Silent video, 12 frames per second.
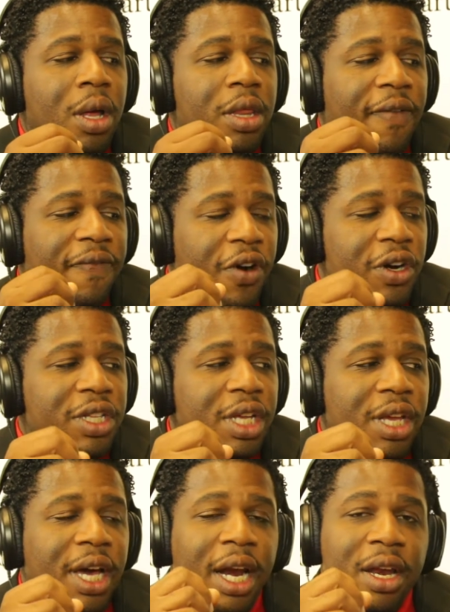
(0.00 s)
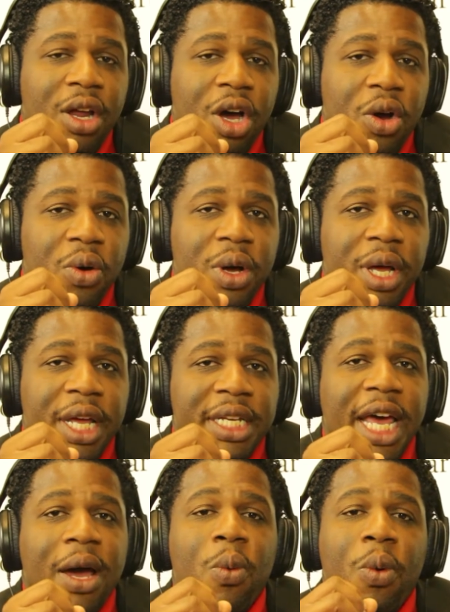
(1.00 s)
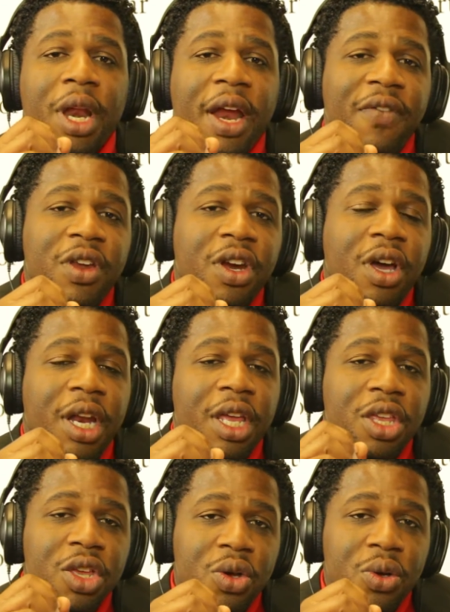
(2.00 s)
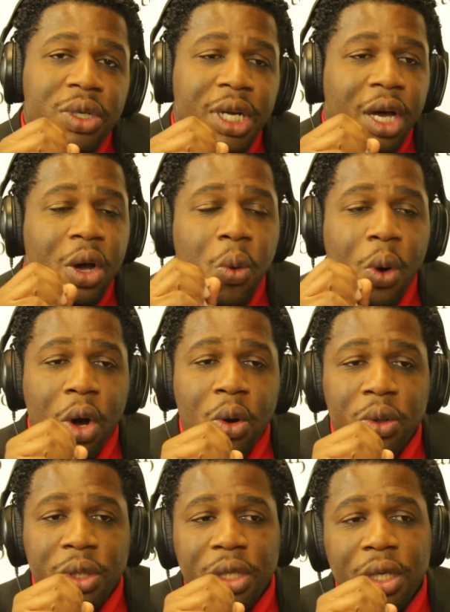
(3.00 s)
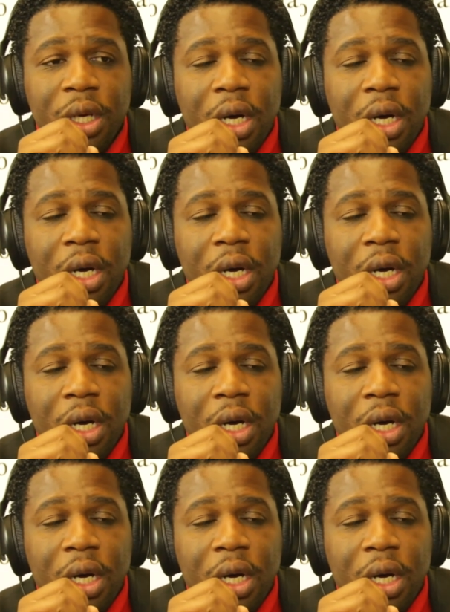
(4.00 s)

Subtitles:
The first thing you got to know is that whenever you're going to use a quote,